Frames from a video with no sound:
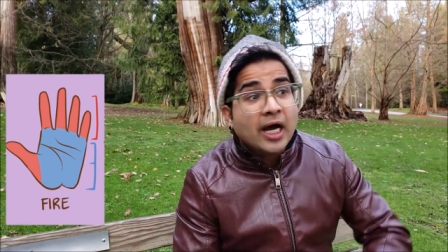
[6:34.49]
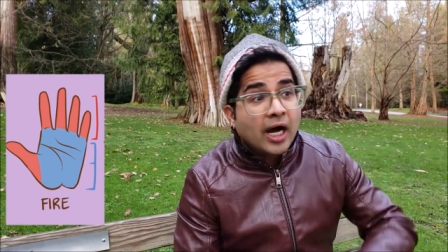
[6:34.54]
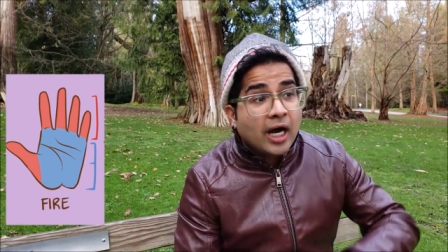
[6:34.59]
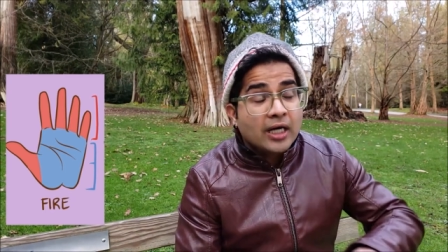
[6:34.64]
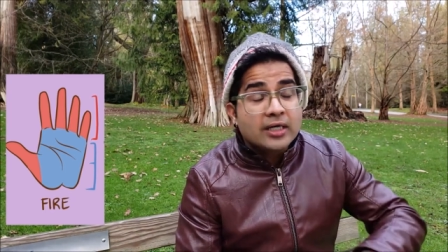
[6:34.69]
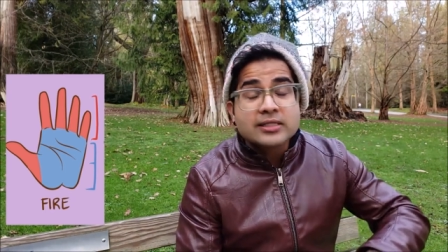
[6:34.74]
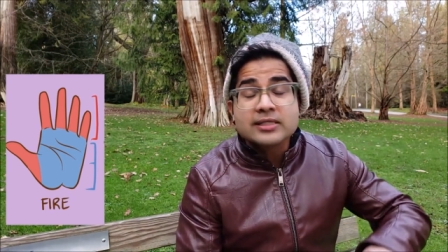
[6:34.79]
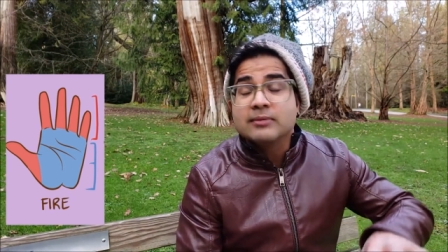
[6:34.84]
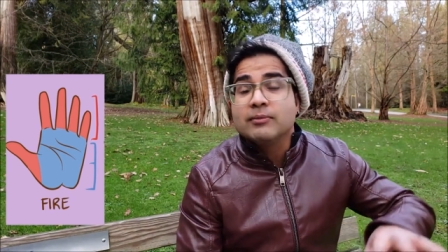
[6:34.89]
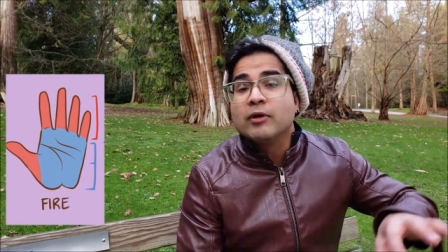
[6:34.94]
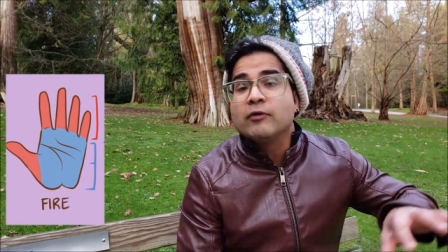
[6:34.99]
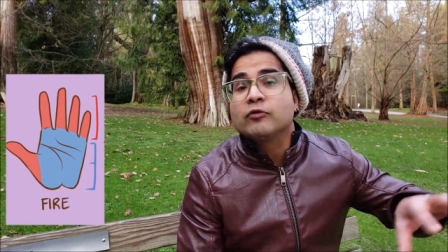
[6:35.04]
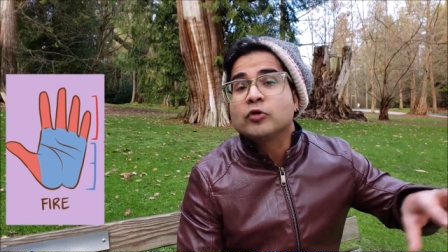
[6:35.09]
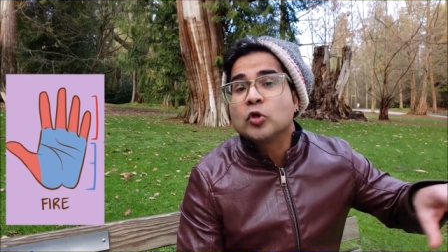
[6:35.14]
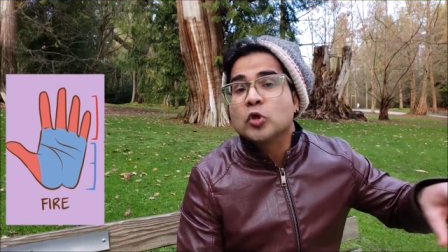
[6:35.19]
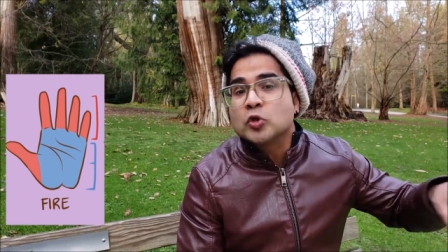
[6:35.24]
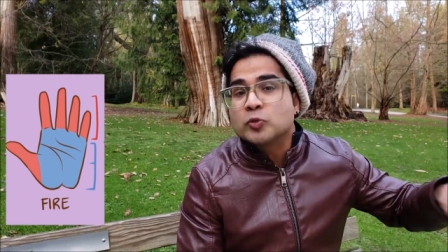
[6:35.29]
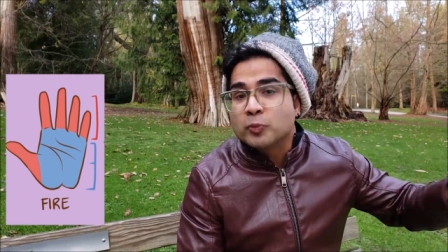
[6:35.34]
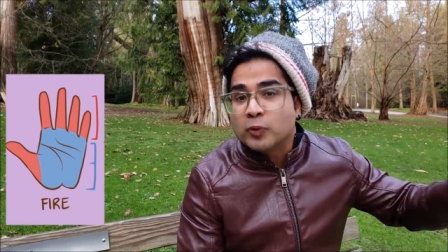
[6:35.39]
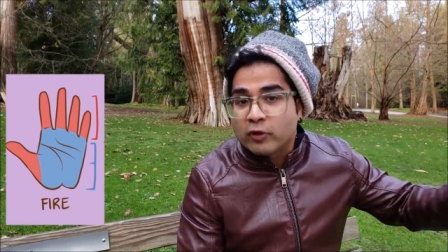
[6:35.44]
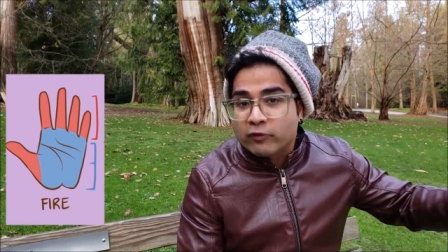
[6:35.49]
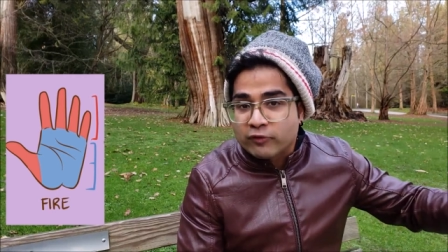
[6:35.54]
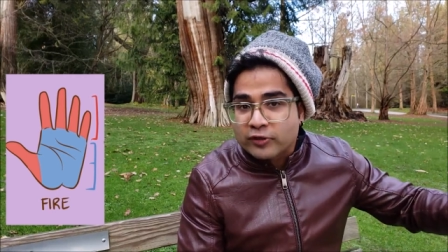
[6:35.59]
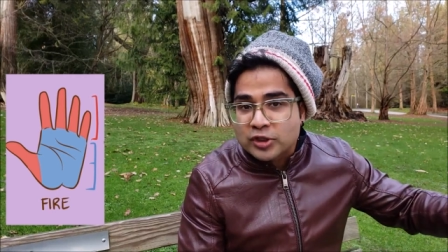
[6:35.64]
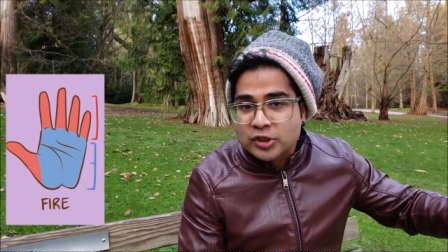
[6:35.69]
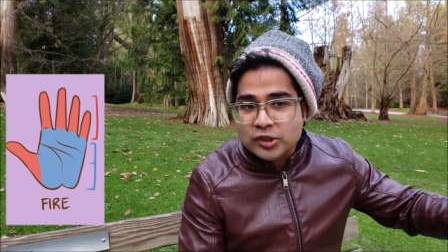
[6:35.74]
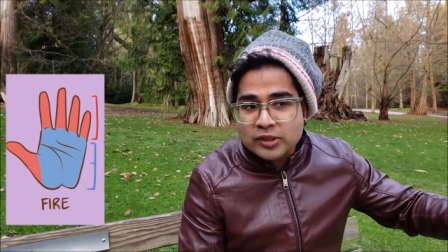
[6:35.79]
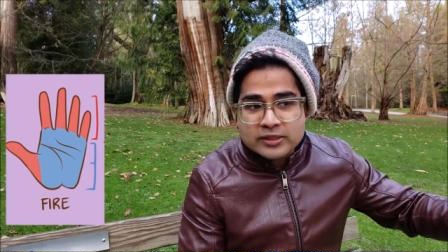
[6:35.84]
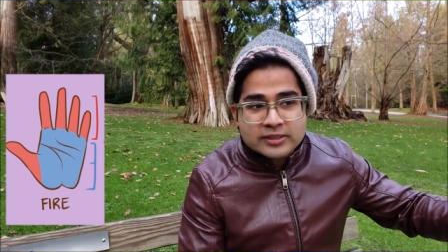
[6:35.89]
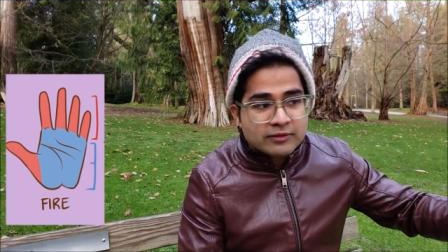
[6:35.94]
are some of those
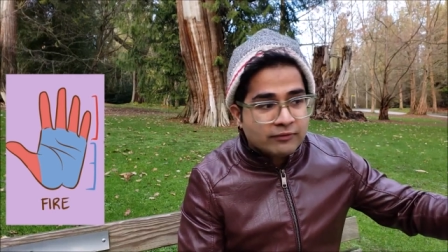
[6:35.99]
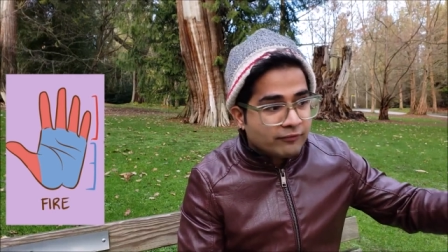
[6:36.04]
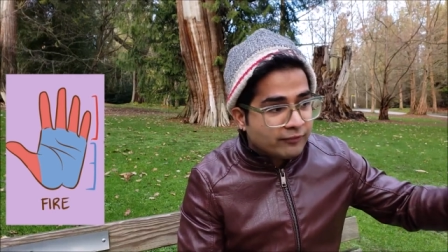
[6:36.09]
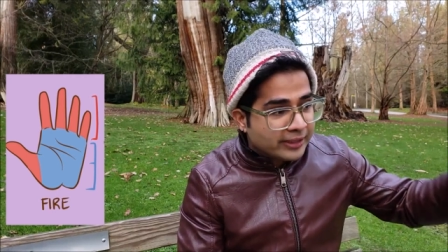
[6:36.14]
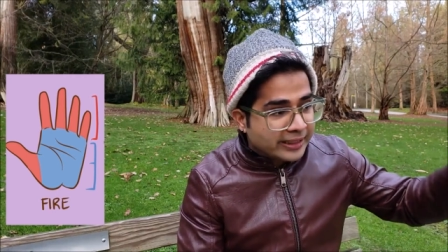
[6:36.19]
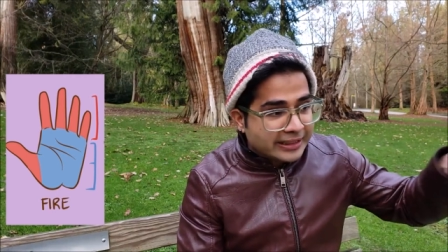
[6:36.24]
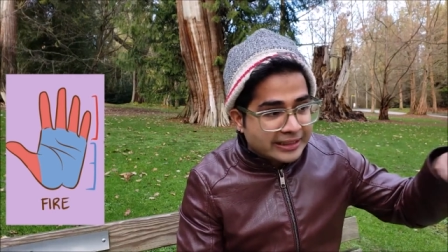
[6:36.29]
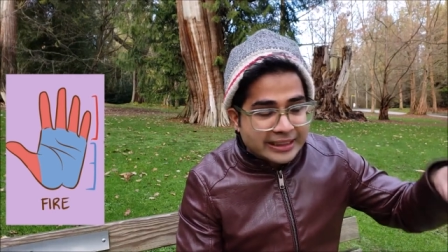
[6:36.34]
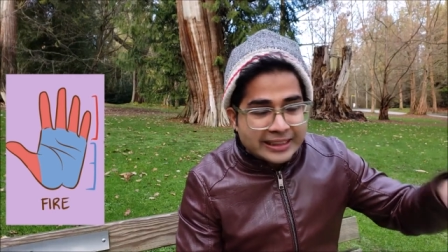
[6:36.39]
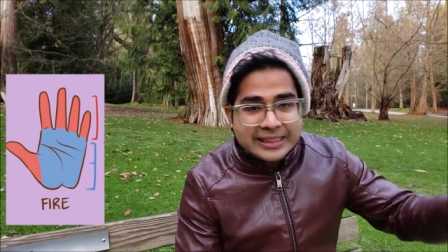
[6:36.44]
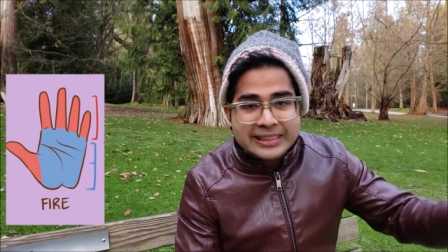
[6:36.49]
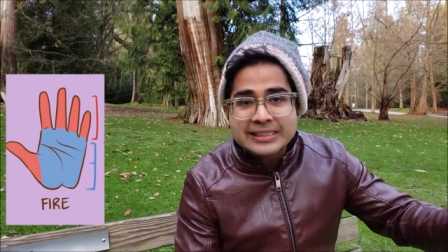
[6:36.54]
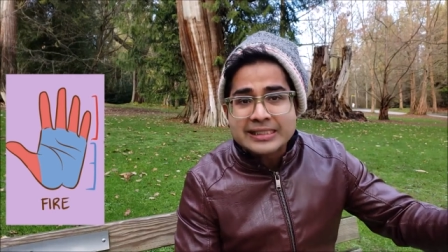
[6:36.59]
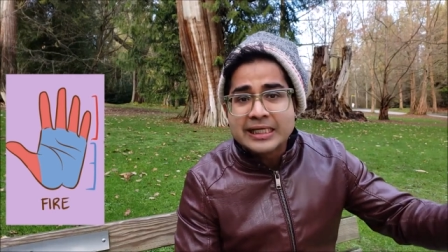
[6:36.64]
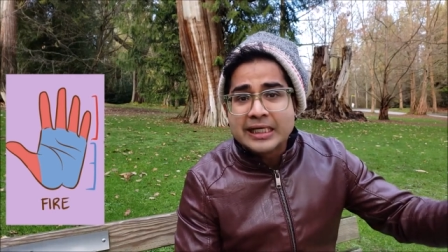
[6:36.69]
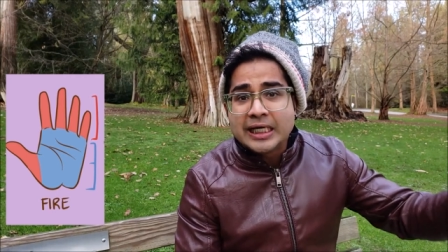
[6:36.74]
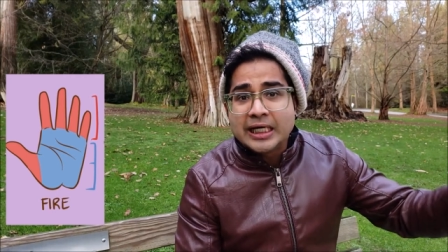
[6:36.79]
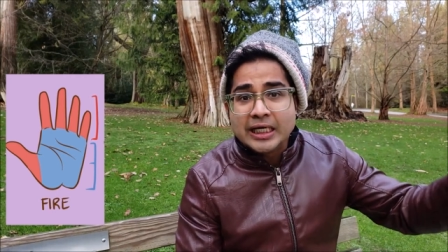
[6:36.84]
professions where these